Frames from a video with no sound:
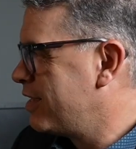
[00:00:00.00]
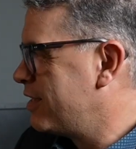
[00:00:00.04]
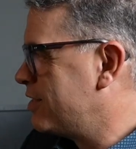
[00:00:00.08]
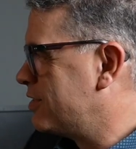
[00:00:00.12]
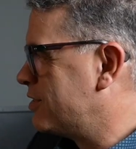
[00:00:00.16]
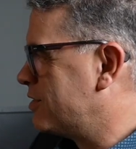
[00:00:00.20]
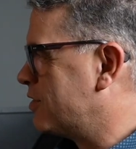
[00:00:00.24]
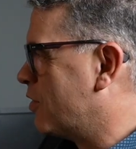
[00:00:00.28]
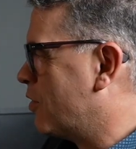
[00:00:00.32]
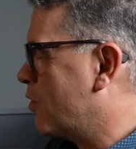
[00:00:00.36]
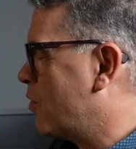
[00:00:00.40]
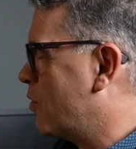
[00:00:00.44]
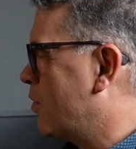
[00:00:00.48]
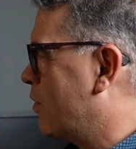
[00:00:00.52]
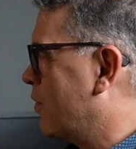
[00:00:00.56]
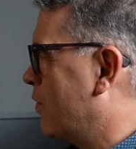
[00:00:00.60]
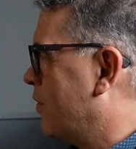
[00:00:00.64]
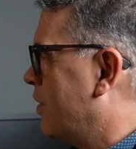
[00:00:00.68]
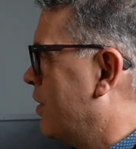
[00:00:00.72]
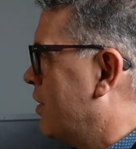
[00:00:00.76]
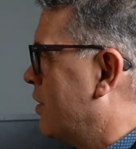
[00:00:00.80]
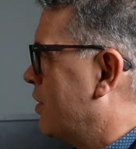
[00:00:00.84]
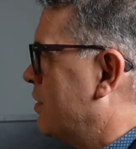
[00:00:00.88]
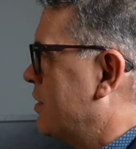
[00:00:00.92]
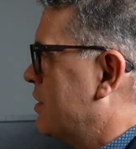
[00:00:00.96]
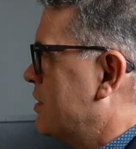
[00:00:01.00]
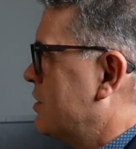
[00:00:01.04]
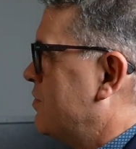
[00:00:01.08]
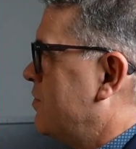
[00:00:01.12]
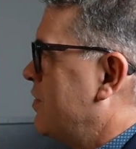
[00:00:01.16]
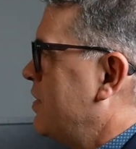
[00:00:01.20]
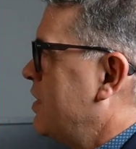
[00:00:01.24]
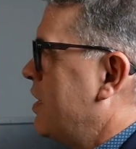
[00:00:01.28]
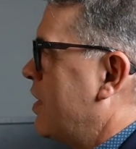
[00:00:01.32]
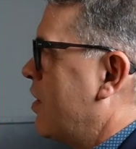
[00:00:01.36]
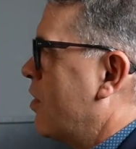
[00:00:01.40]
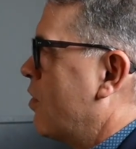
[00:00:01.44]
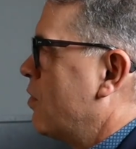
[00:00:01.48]
So this
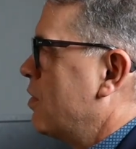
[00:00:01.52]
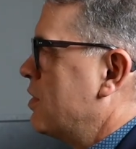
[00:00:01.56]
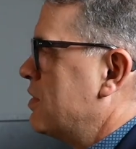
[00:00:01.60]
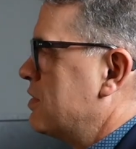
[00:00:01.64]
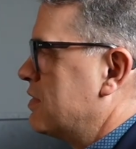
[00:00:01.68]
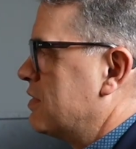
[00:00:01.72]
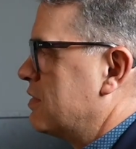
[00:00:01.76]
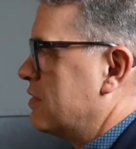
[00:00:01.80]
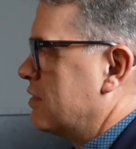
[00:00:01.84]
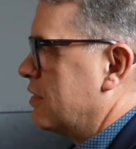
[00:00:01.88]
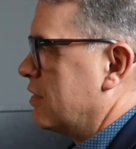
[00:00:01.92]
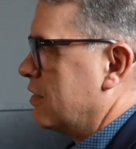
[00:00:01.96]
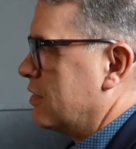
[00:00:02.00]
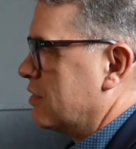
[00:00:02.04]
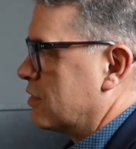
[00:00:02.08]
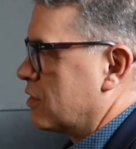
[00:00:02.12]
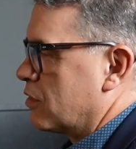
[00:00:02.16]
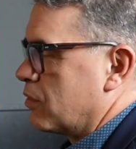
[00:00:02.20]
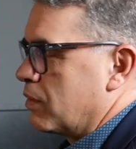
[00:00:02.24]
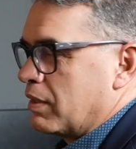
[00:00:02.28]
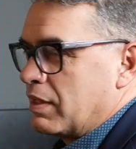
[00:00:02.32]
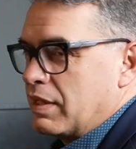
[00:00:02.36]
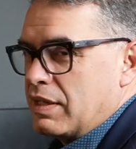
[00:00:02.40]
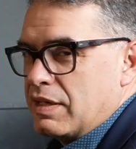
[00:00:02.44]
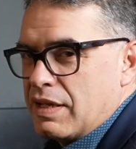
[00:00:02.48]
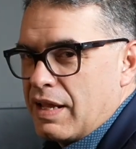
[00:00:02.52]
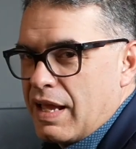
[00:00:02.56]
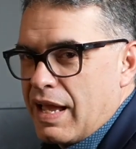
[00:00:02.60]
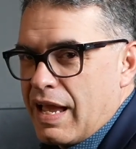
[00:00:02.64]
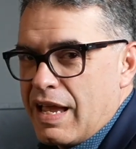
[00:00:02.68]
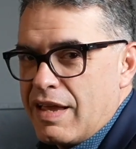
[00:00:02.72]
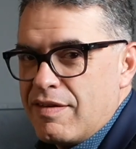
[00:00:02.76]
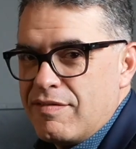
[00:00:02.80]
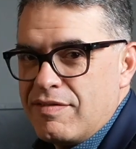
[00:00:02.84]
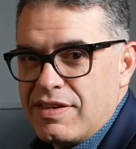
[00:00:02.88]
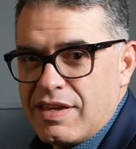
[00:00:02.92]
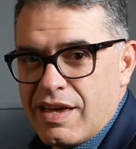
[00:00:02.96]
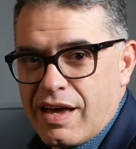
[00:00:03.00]
video is currently in the
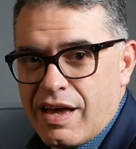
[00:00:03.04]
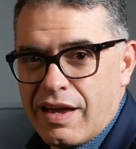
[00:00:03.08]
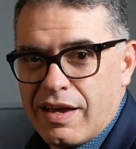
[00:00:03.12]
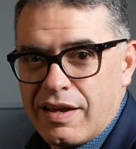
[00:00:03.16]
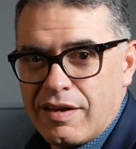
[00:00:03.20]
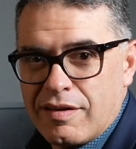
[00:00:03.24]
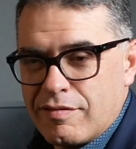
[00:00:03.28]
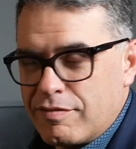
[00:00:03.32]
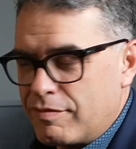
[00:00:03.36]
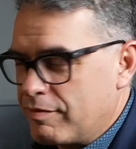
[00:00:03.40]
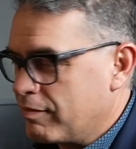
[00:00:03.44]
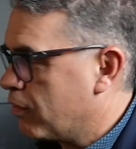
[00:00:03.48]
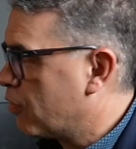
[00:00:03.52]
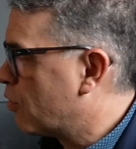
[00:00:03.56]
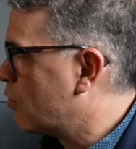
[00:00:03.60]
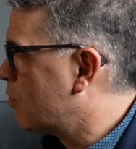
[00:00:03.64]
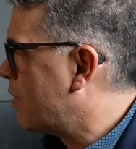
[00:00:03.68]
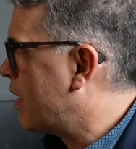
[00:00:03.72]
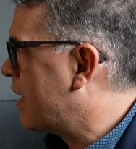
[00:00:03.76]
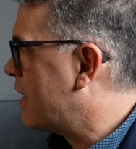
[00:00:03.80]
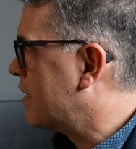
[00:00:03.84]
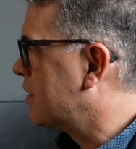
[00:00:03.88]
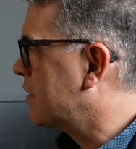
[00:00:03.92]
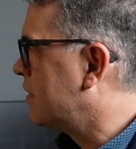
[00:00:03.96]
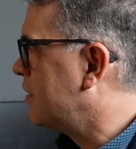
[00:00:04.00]
AVI format,